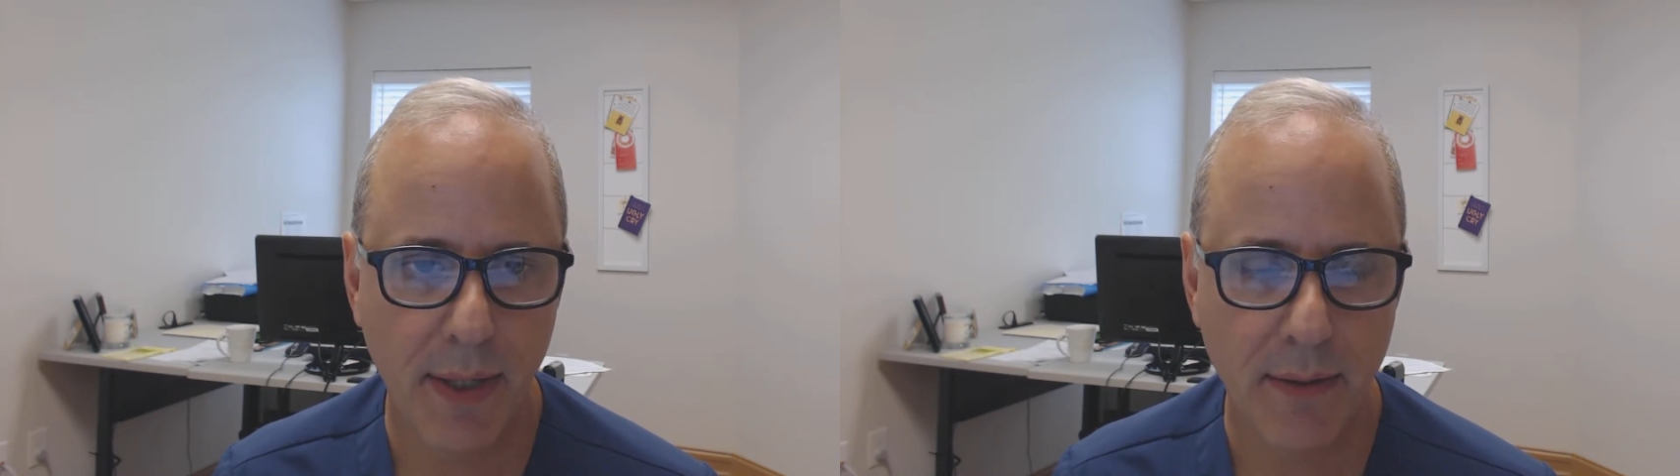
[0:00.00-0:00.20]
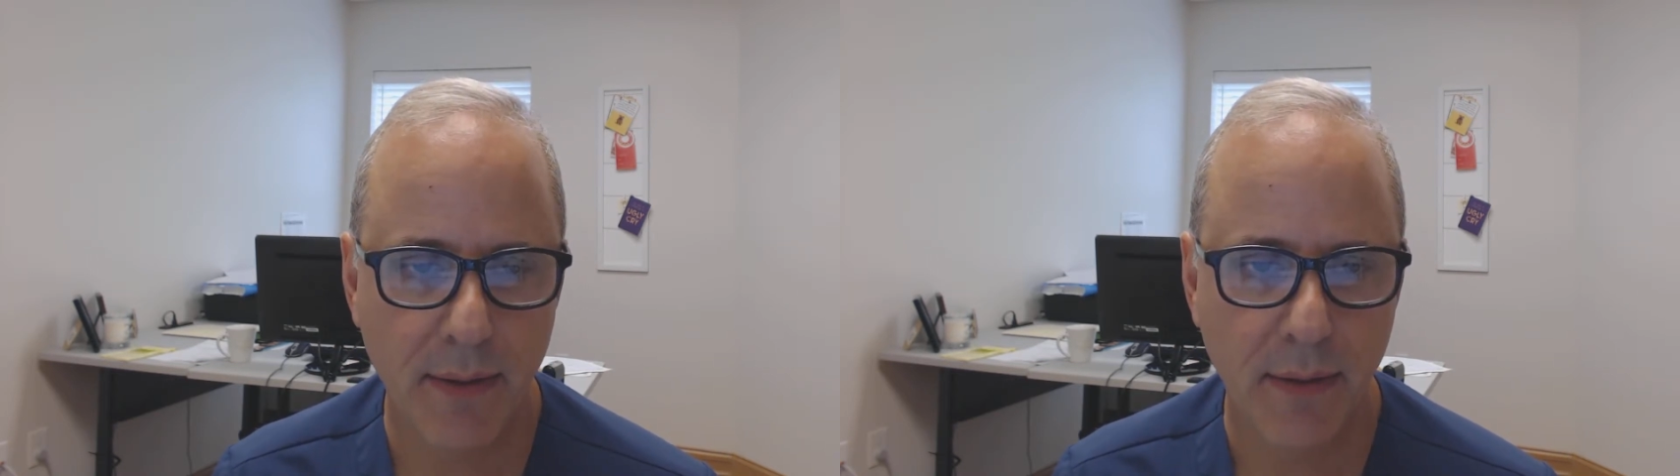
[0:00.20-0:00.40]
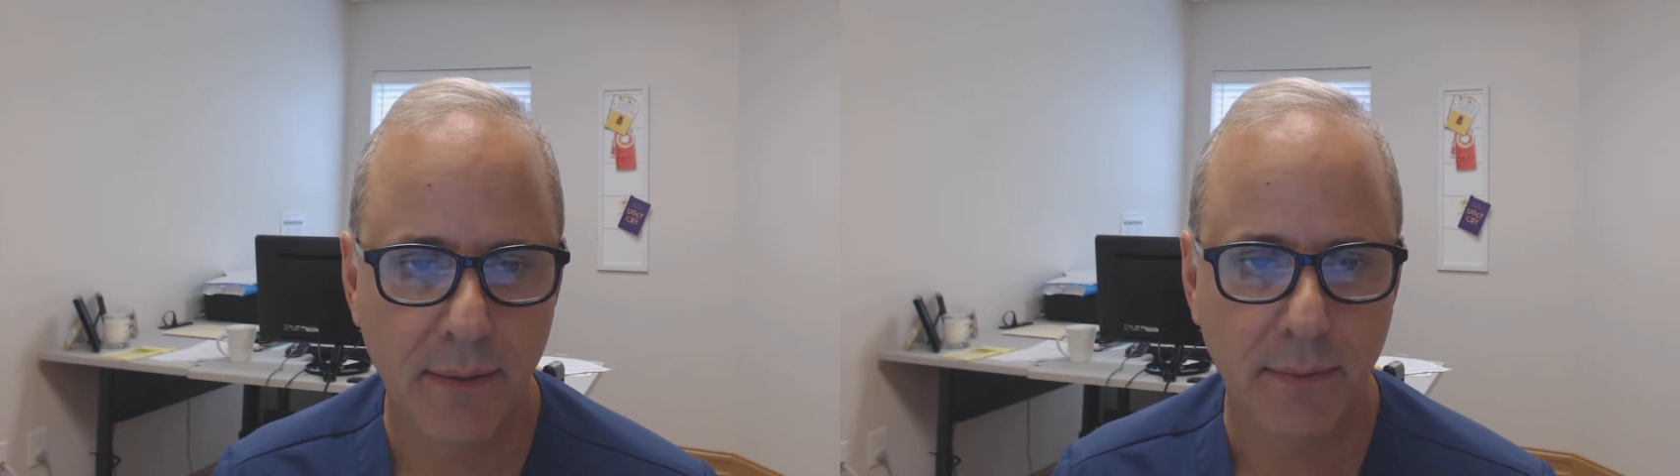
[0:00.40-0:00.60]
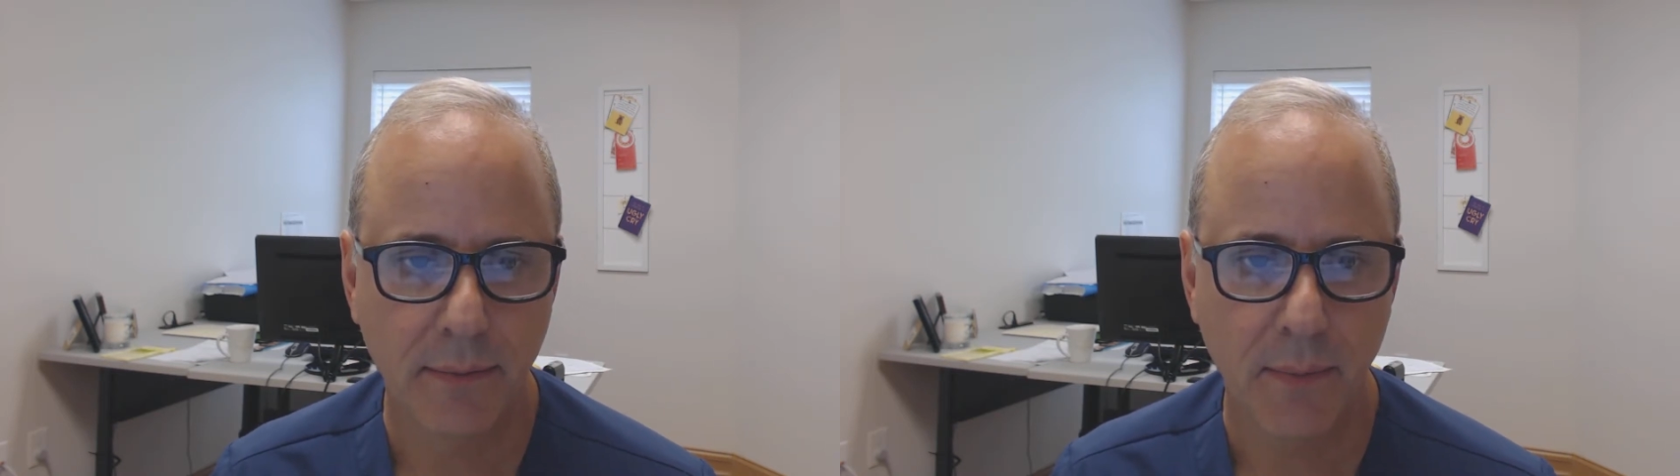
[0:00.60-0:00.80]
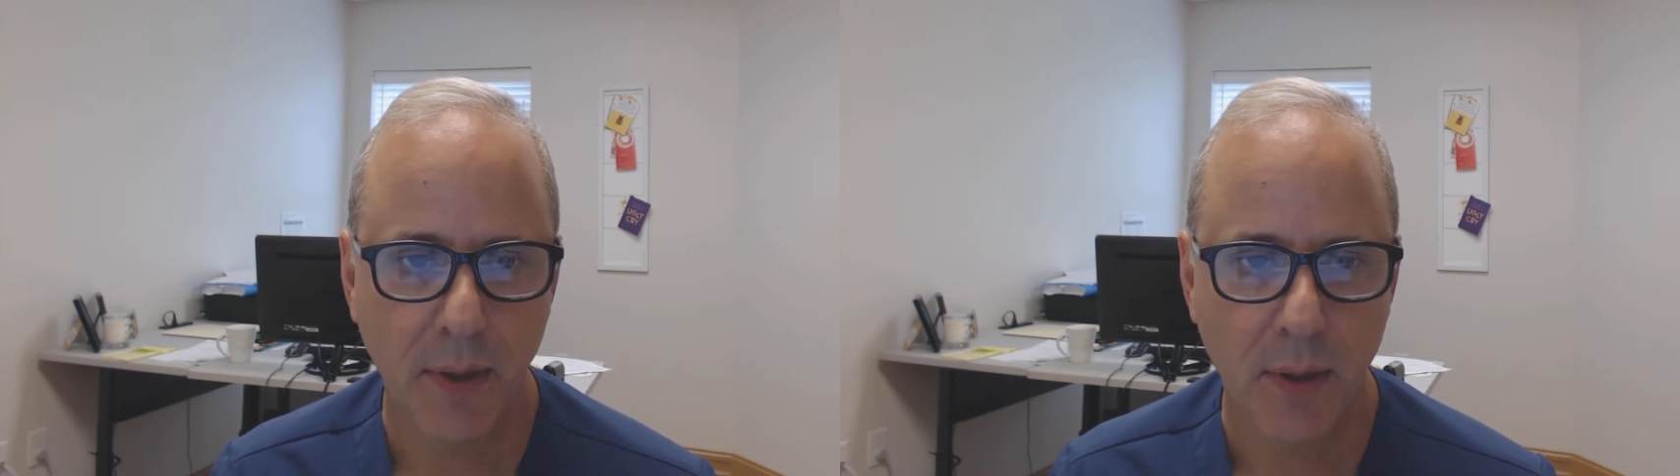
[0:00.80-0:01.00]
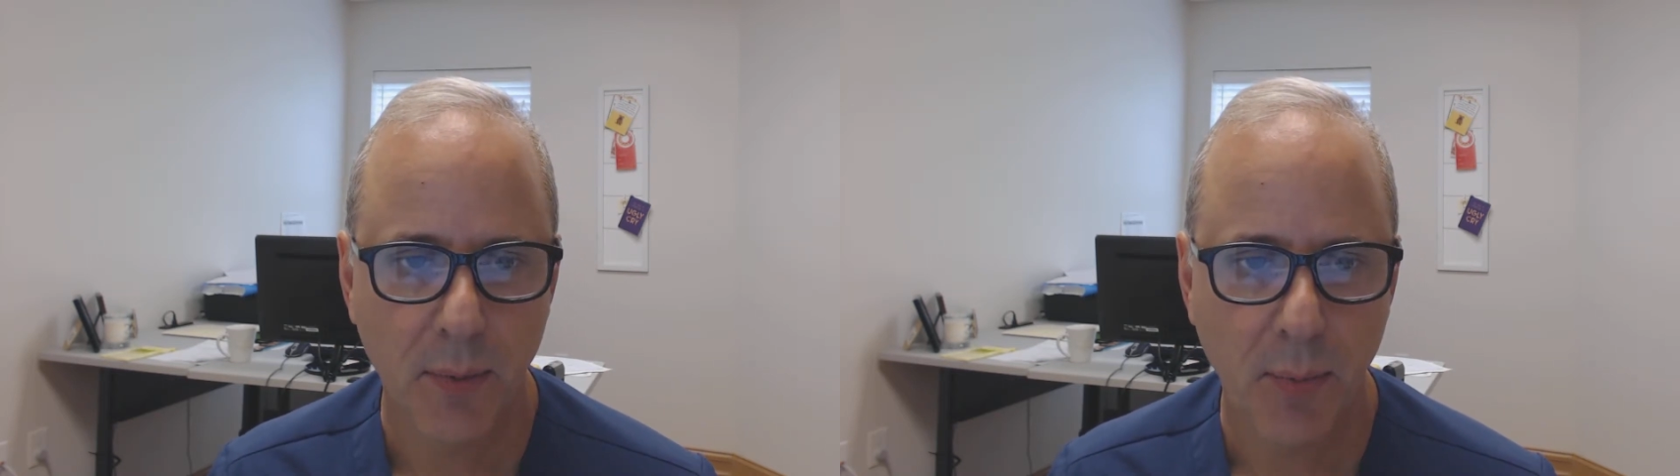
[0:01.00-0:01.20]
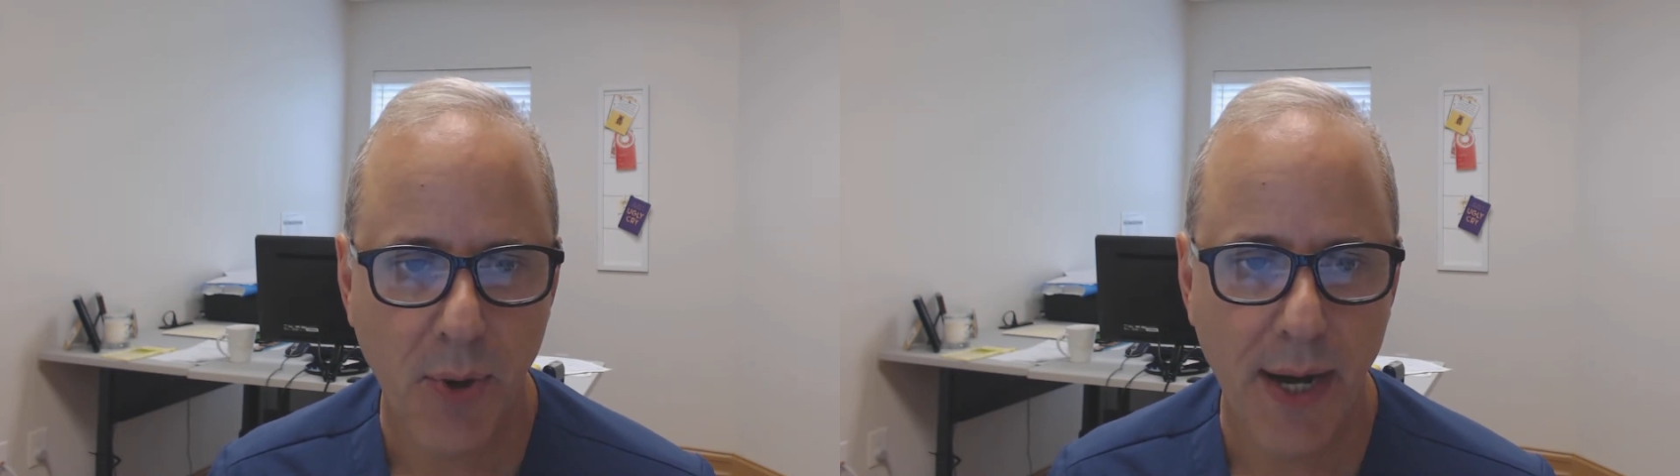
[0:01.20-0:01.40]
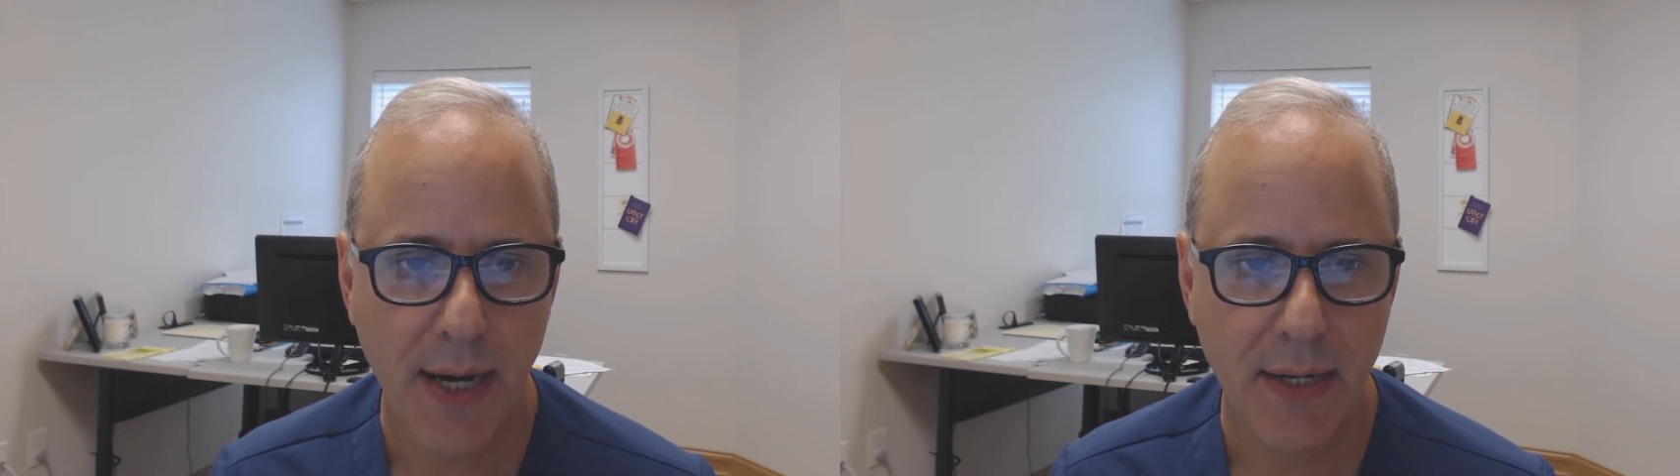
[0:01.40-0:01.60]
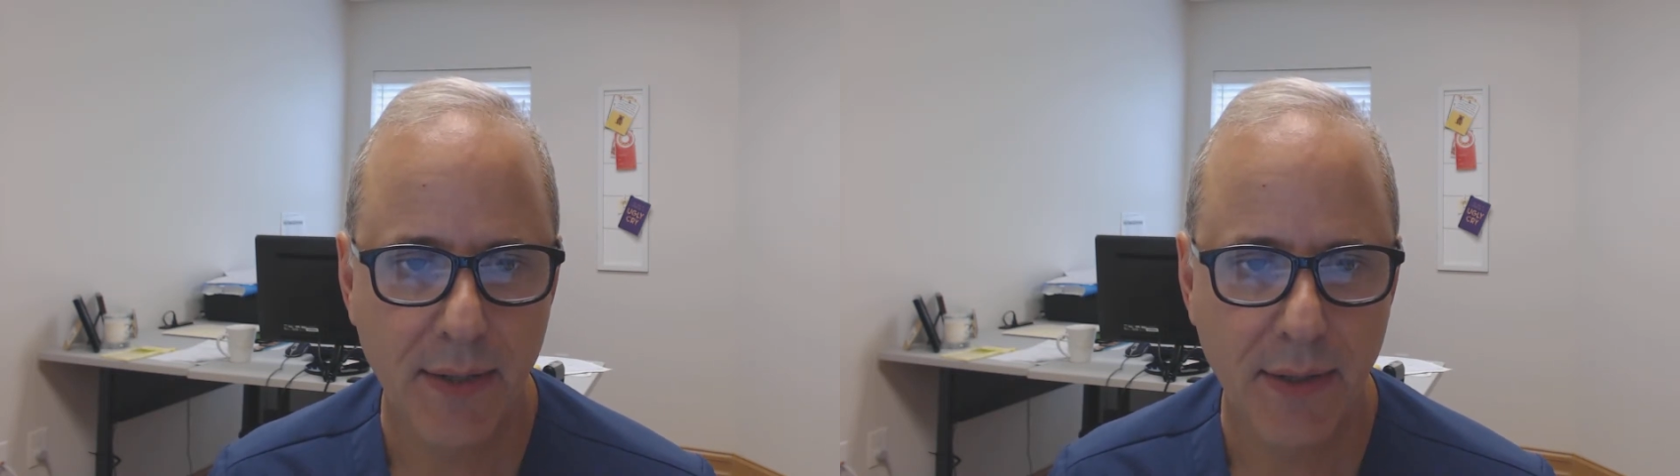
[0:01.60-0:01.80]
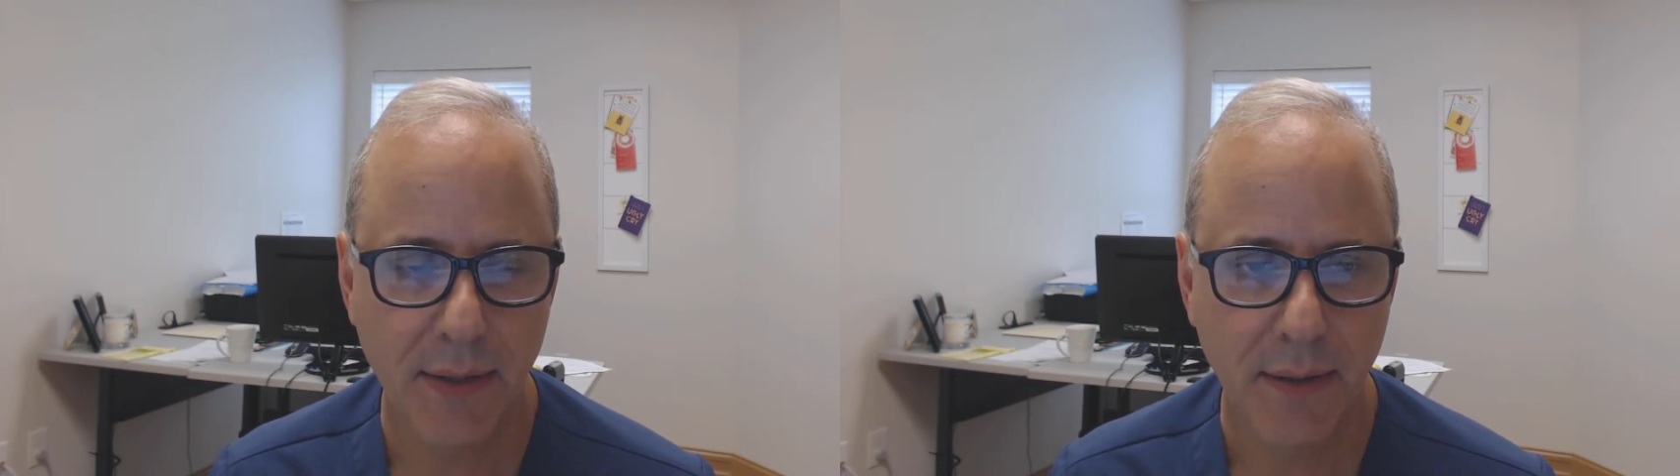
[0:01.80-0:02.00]
is
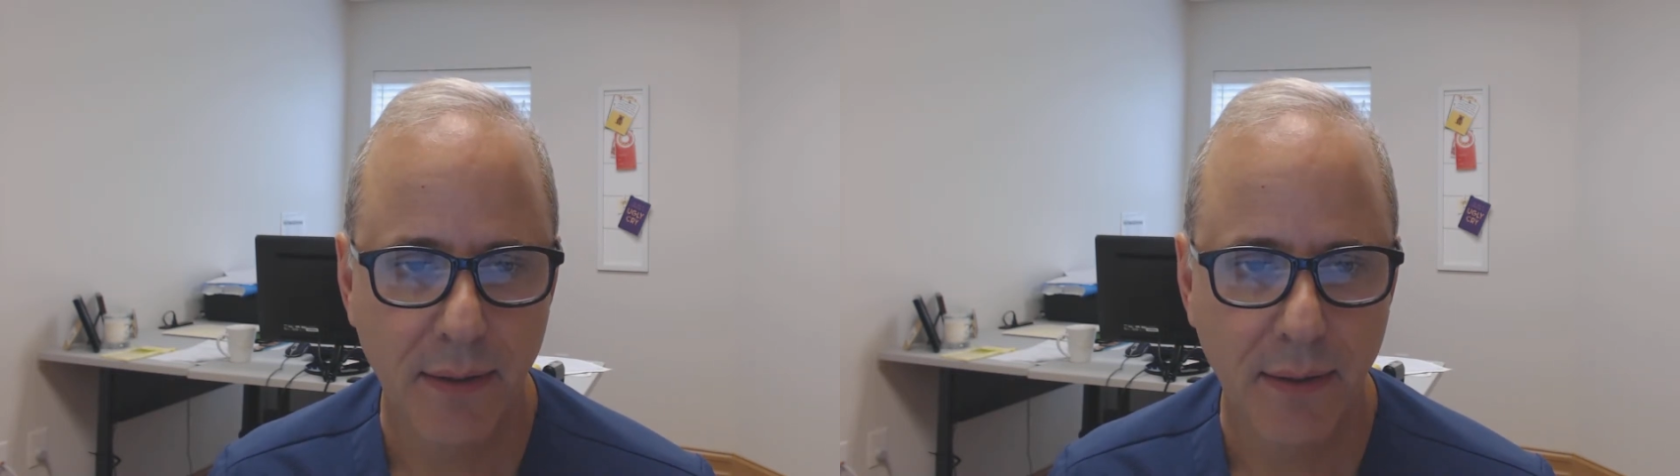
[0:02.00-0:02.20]
praise.